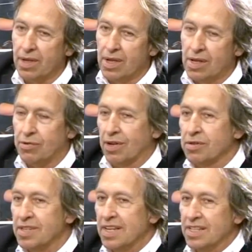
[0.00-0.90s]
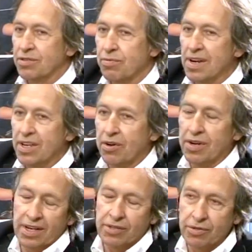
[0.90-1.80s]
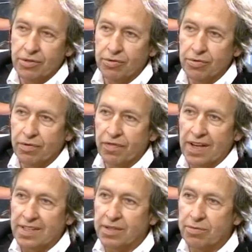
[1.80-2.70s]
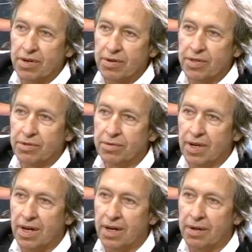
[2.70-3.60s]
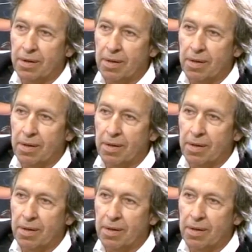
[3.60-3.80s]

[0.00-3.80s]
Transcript: so I don't think it's really connected to the fact that we are going to die.